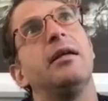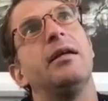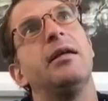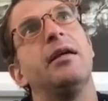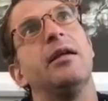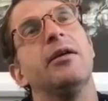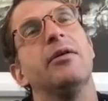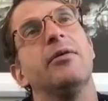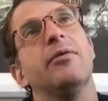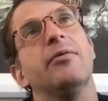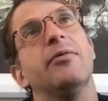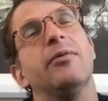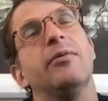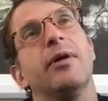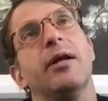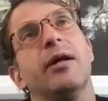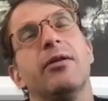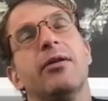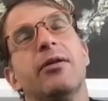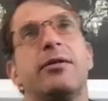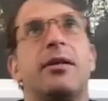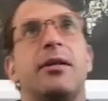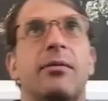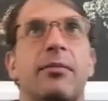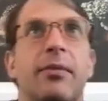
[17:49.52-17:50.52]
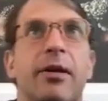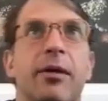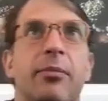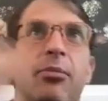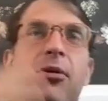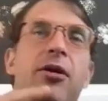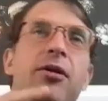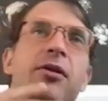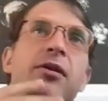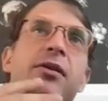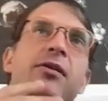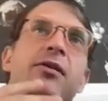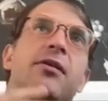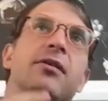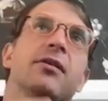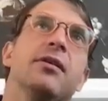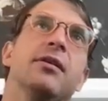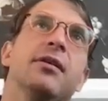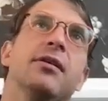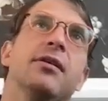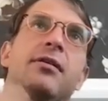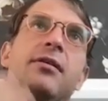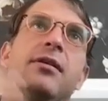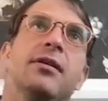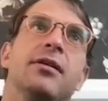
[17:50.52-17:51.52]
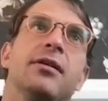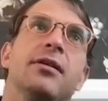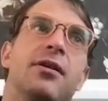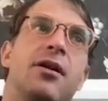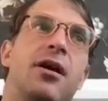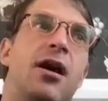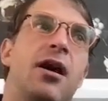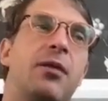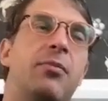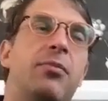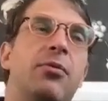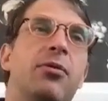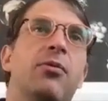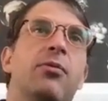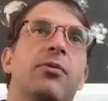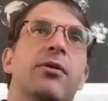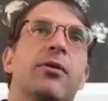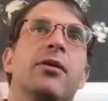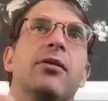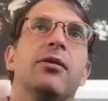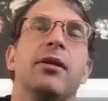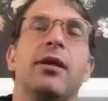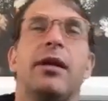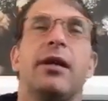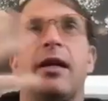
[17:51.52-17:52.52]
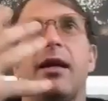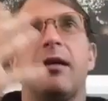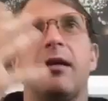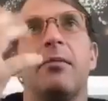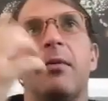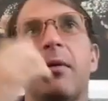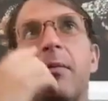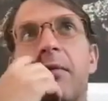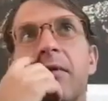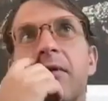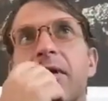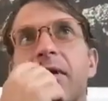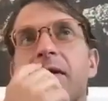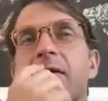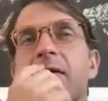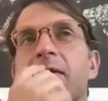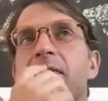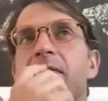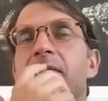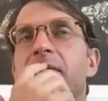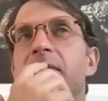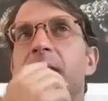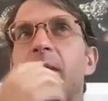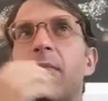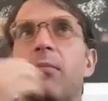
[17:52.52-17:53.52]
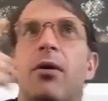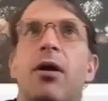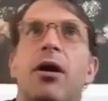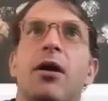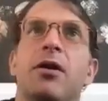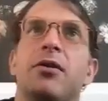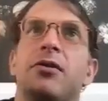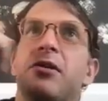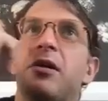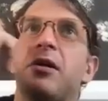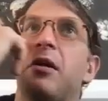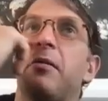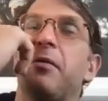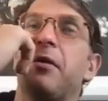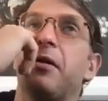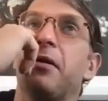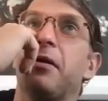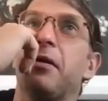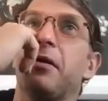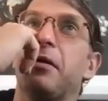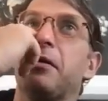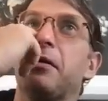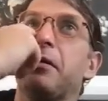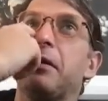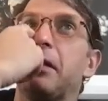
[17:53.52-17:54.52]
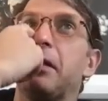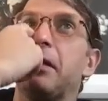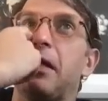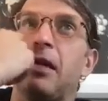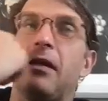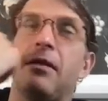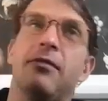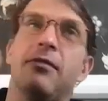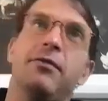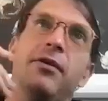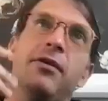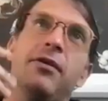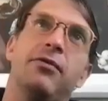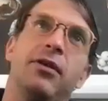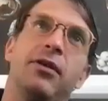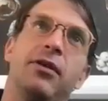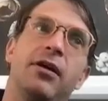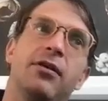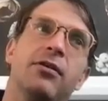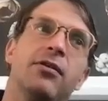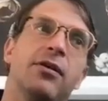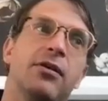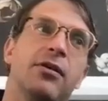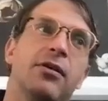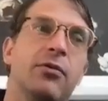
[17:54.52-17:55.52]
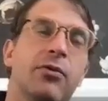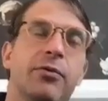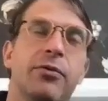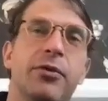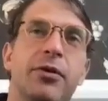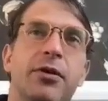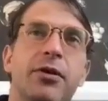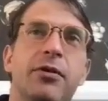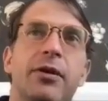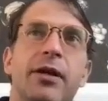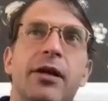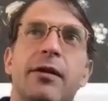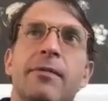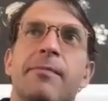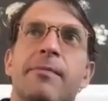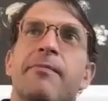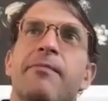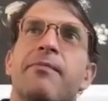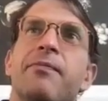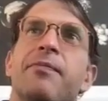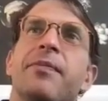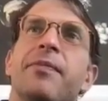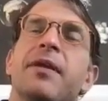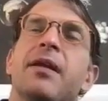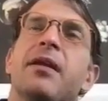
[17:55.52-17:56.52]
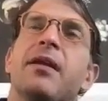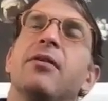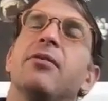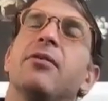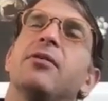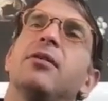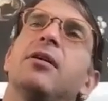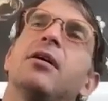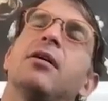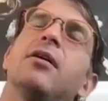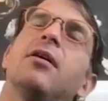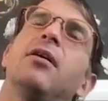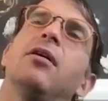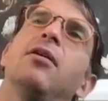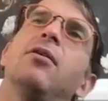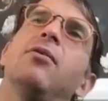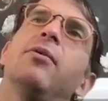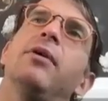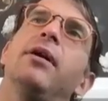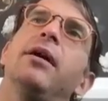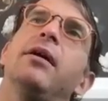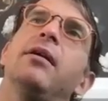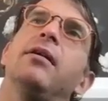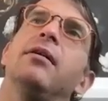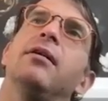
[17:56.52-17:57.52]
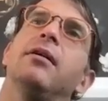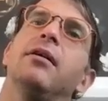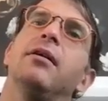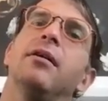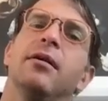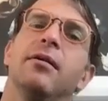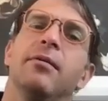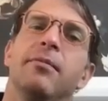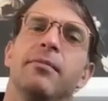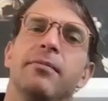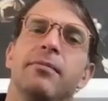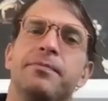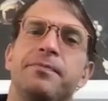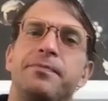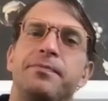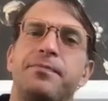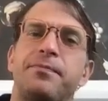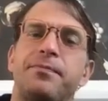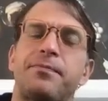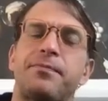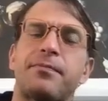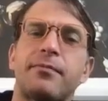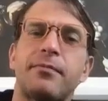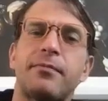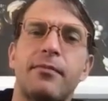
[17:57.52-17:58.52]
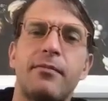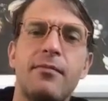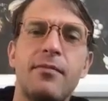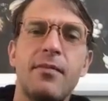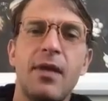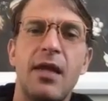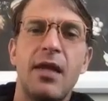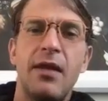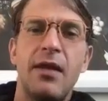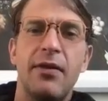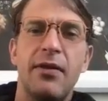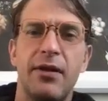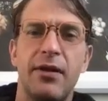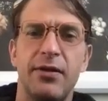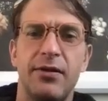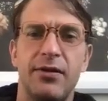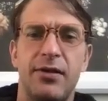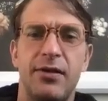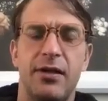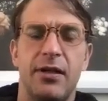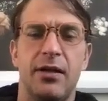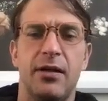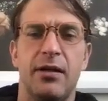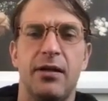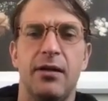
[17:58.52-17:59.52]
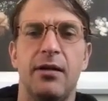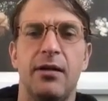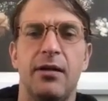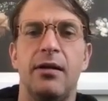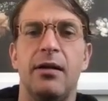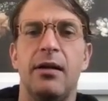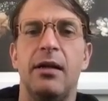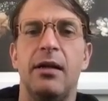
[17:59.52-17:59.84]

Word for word: you know, when I looked at my projects in, in, in Kabul, when I look, like, I remember, you know, my boss coming to, to kind of, you know, take a look at what we're doing. And I was like, oh, wait, um, there's, uh,